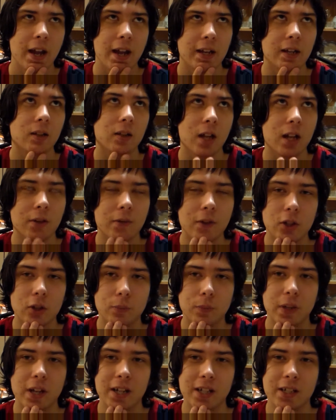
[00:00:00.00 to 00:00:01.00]
And a lot of
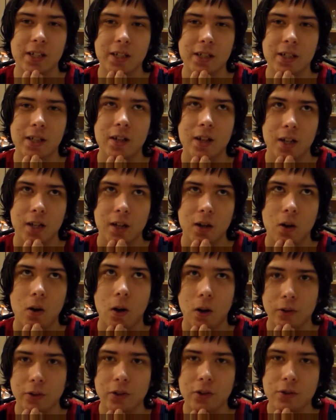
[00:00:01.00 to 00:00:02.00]
other places,
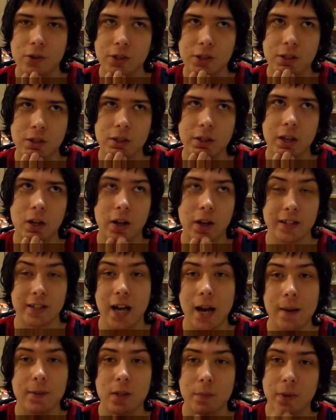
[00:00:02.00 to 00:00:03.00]
all those, you know, and
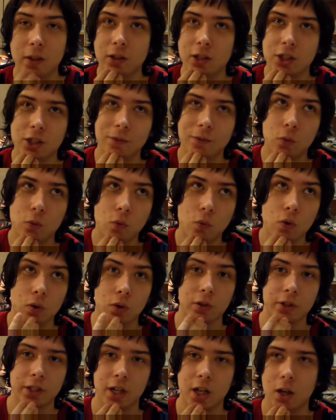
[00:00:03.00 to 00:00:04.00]
Captain America Civil War,